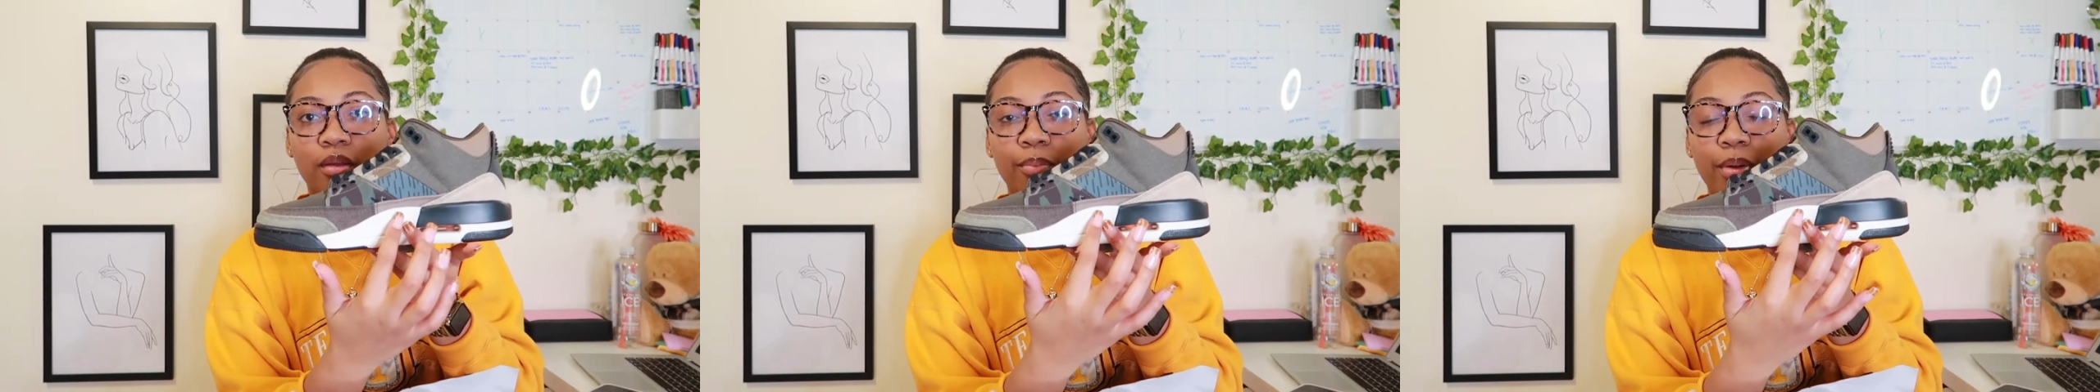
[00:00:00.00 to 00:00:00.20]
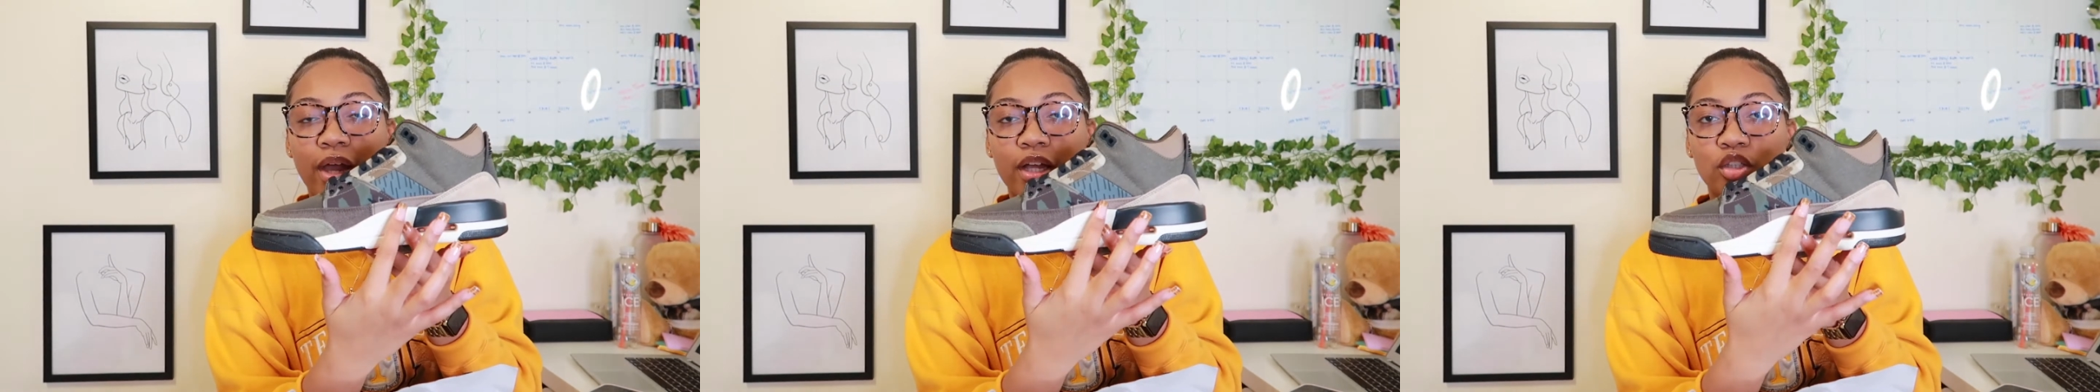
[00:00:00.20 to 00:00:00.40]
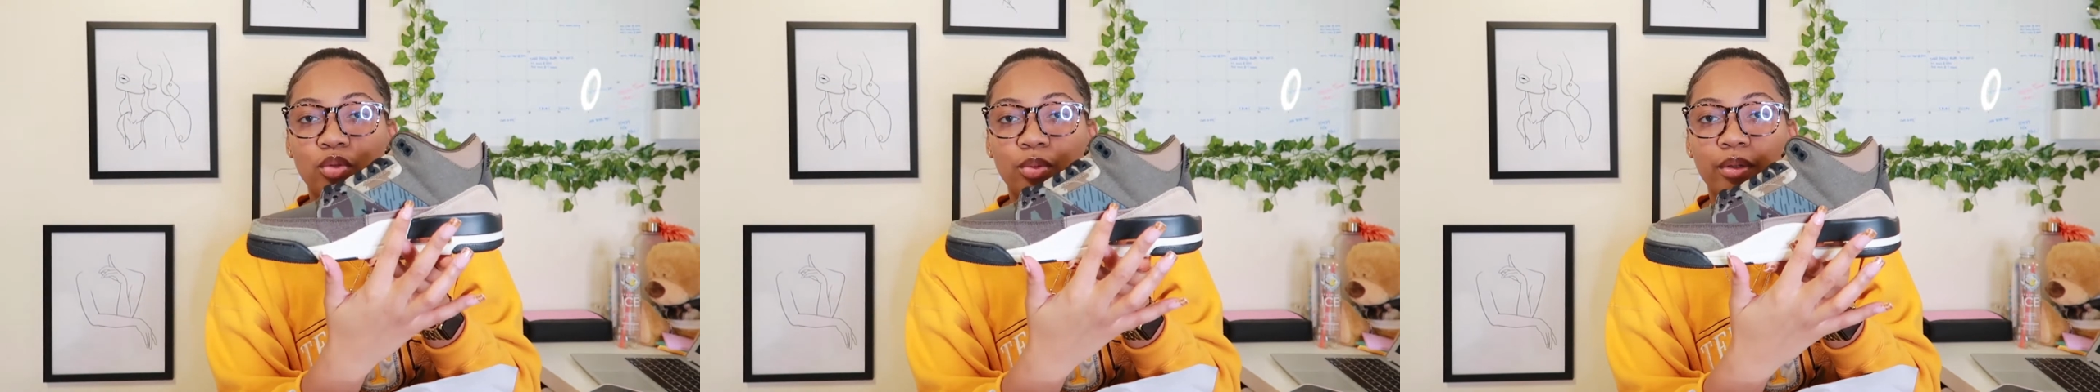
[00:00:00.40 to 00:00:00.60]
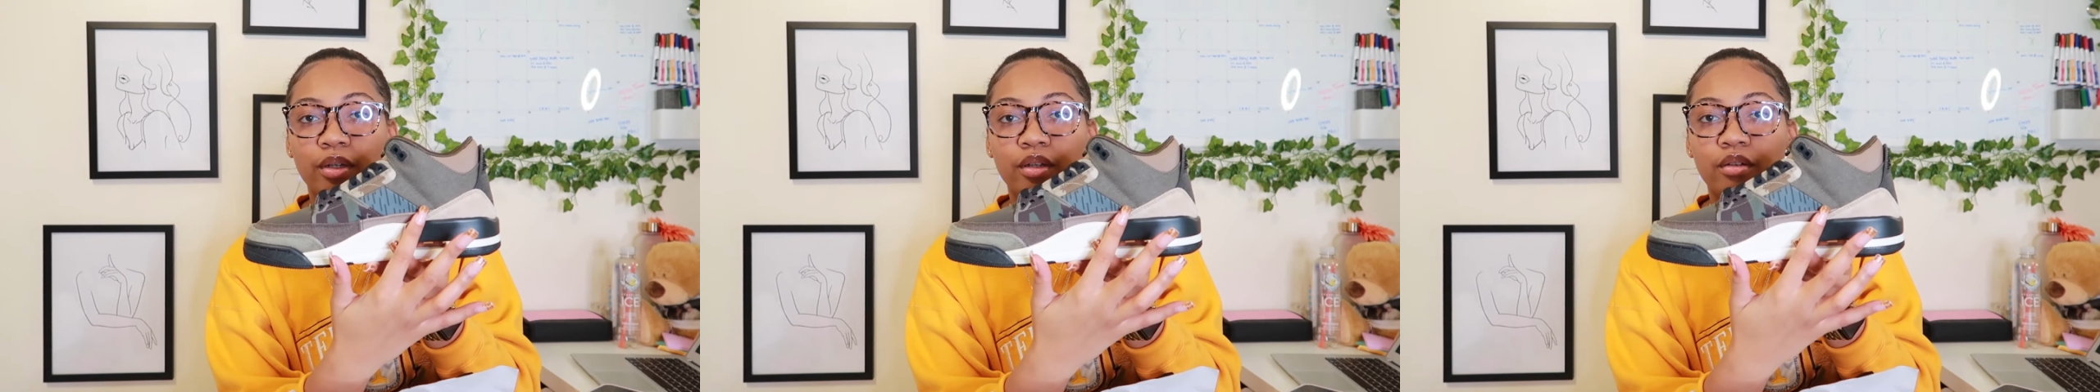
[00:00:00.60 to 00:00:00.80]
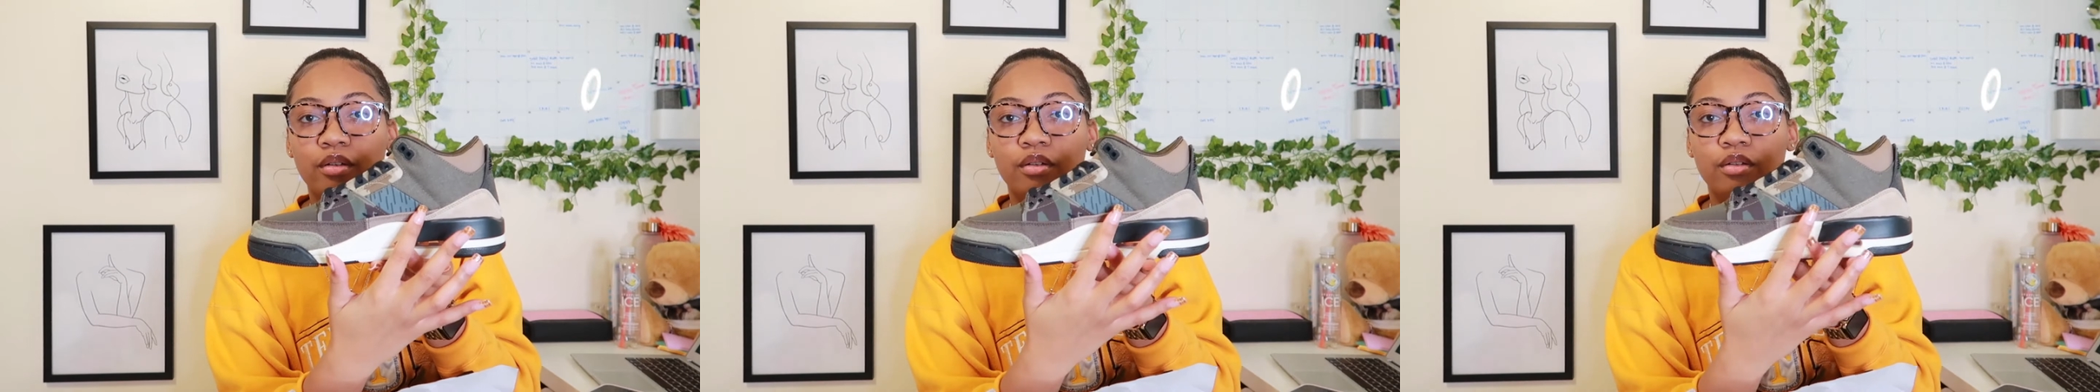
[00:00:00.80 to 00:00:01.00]

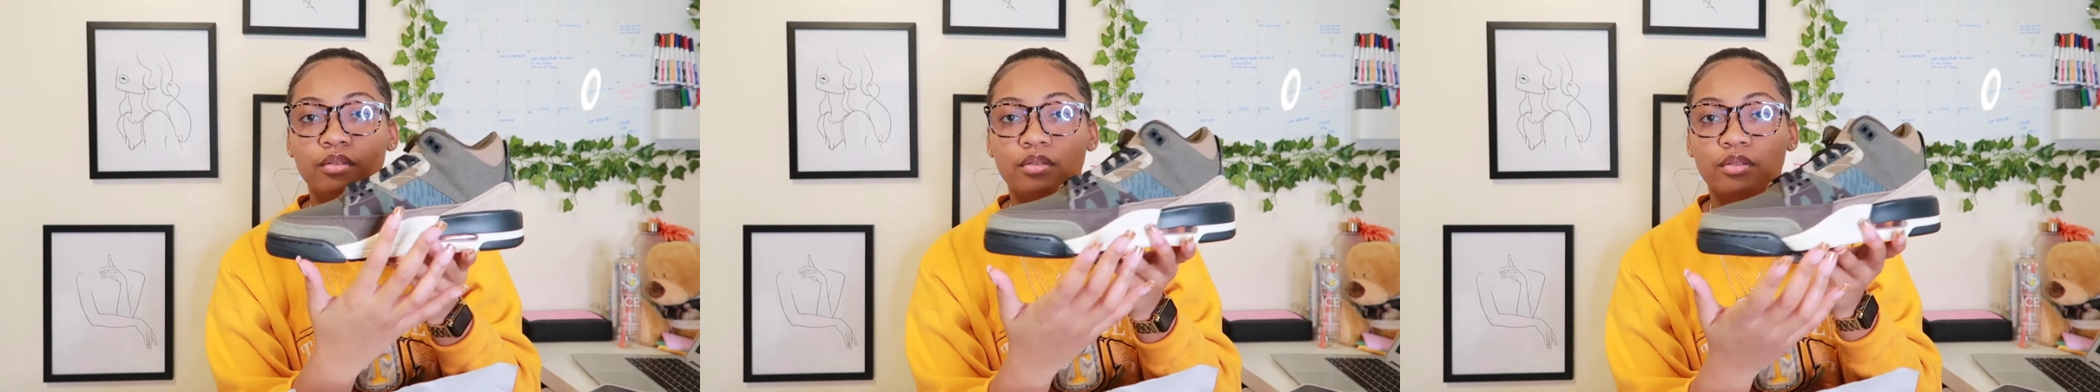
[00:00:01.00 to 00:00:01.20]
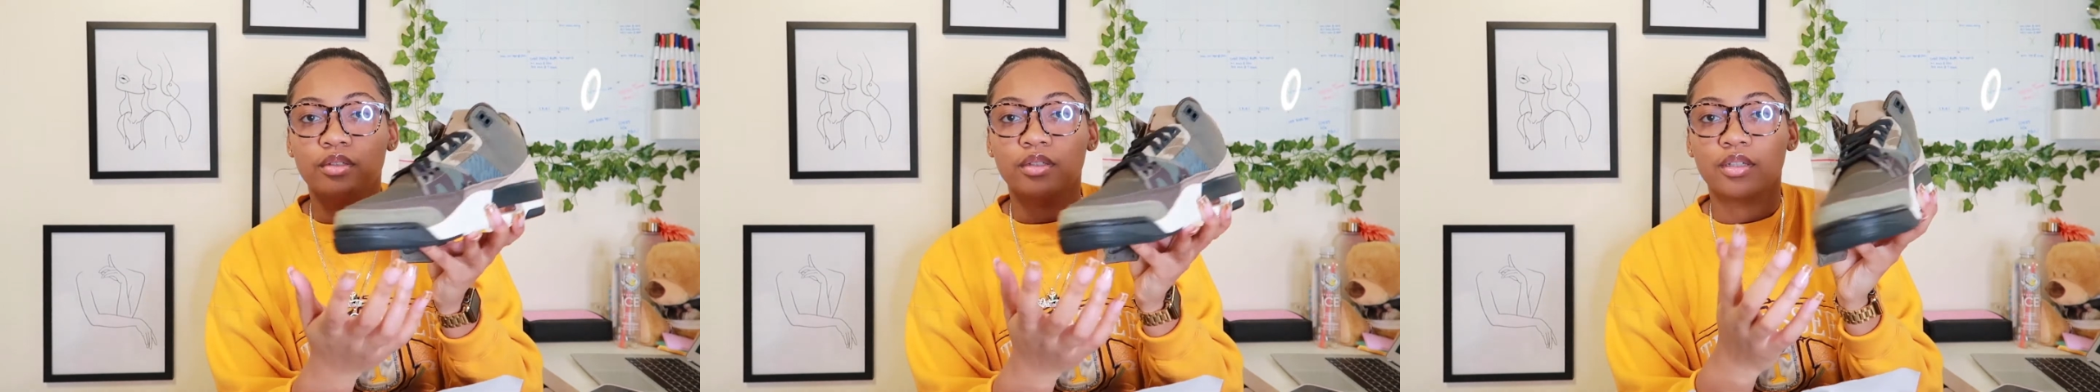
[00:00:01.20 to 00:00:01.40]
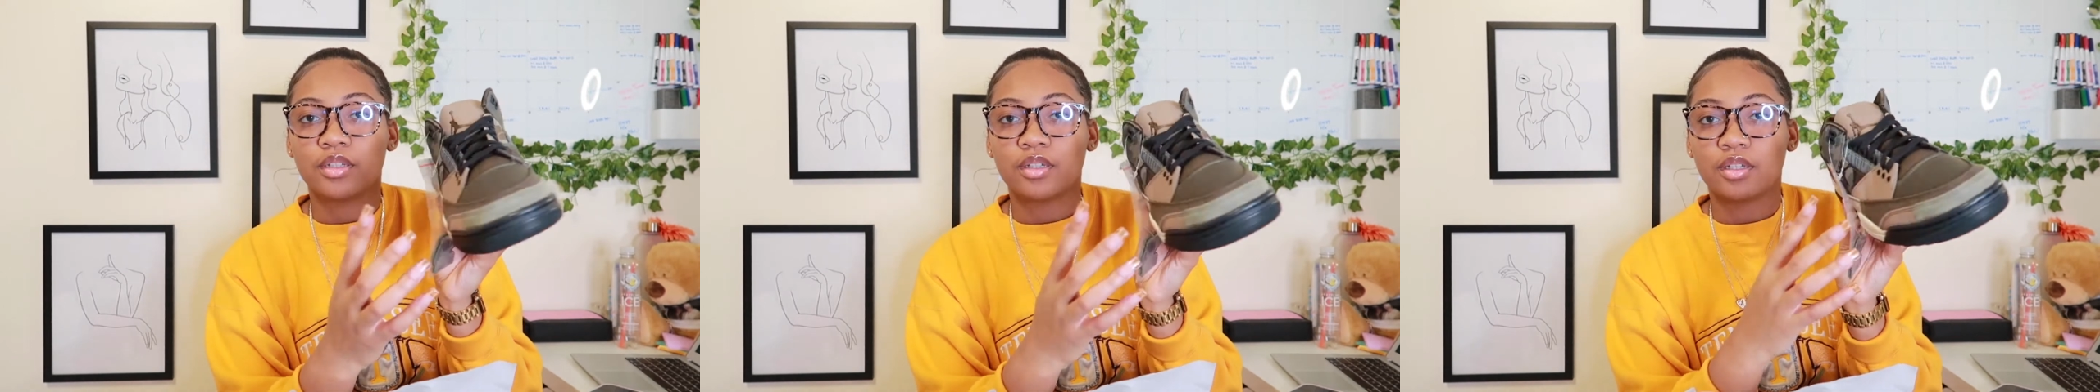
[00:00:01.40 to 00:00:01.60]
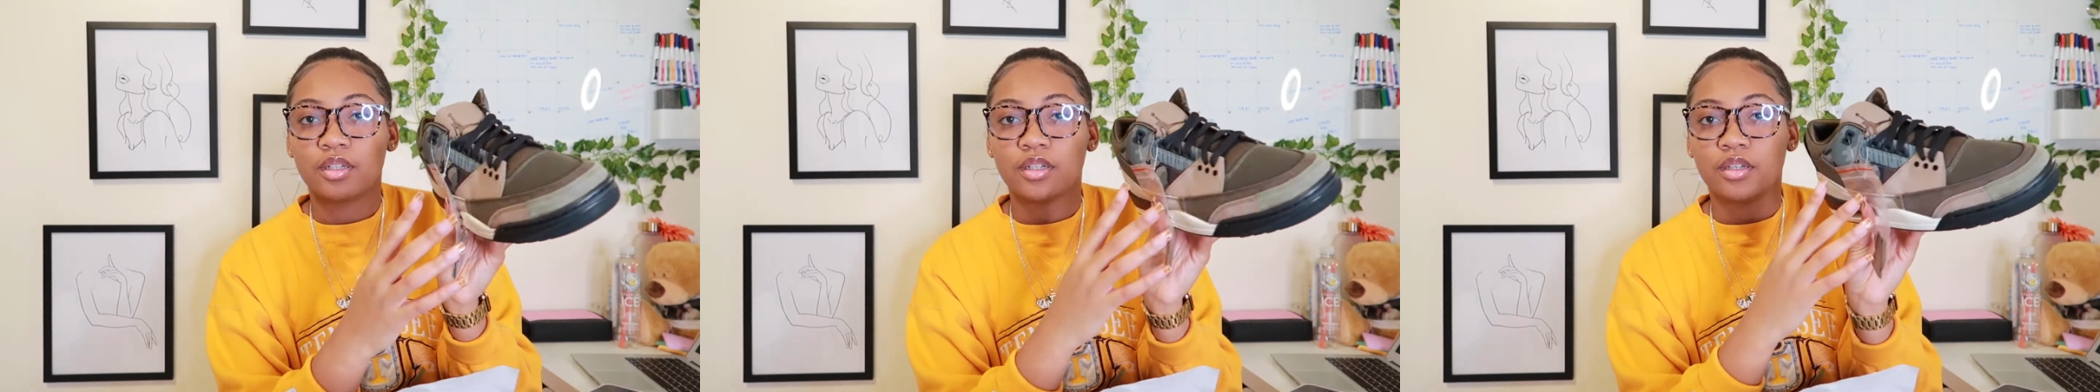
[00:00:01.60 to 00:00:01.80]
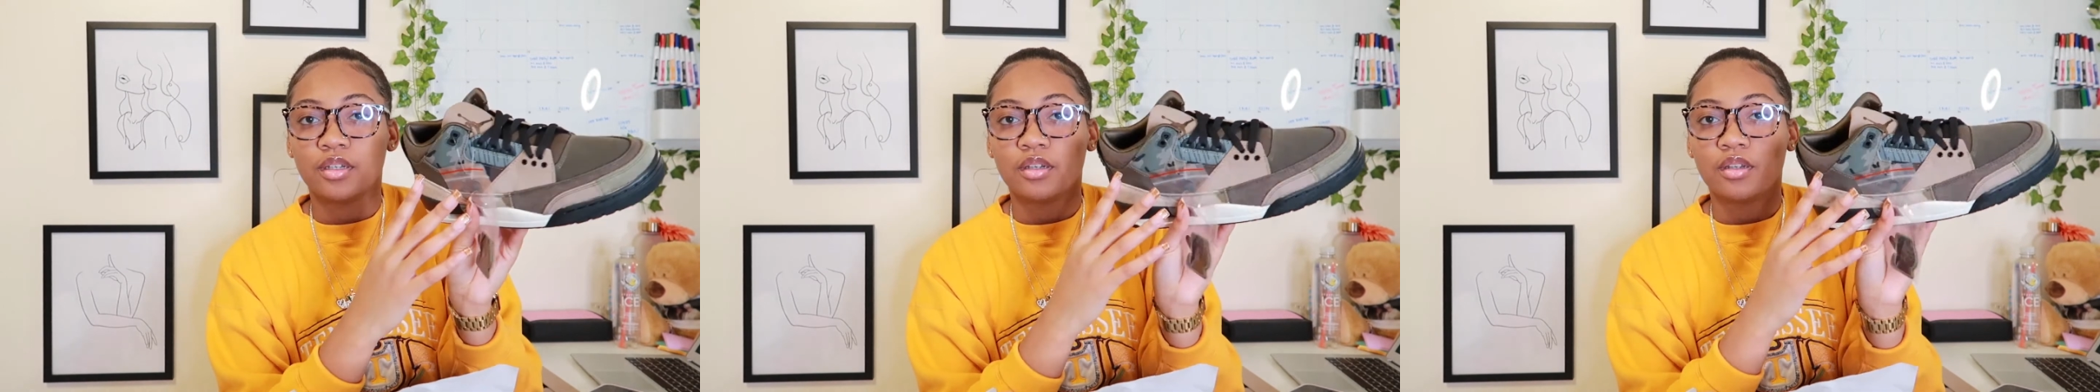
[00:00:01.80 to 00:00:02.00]
patchwork going
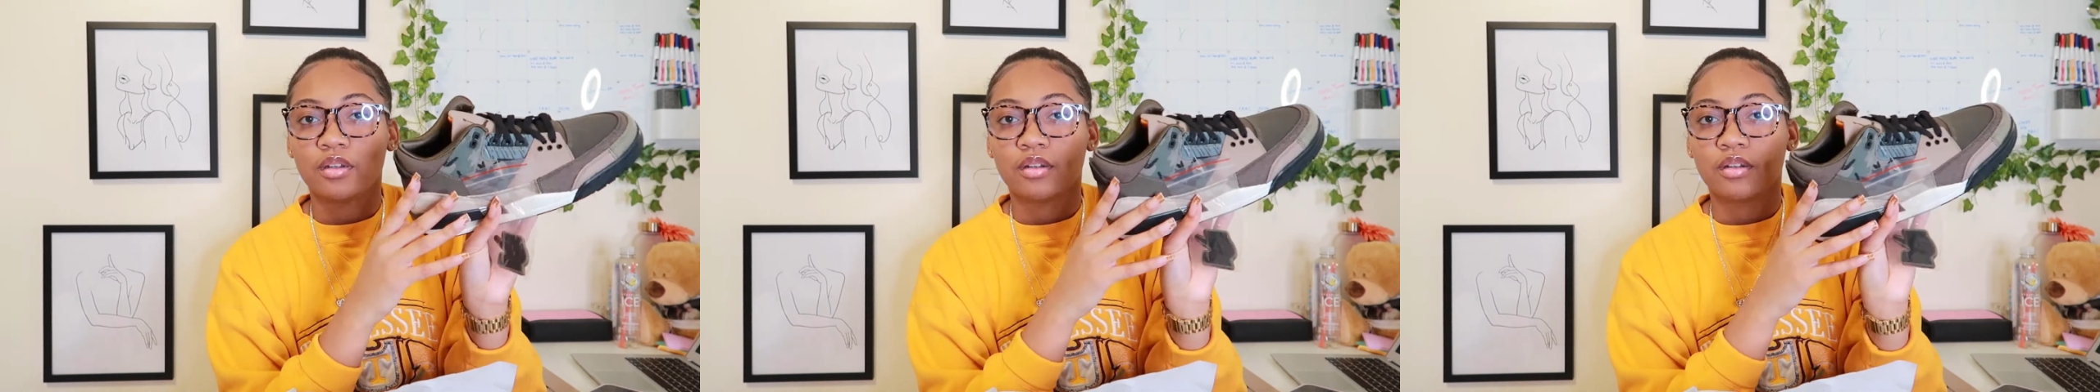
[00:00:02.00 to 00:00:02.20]
on.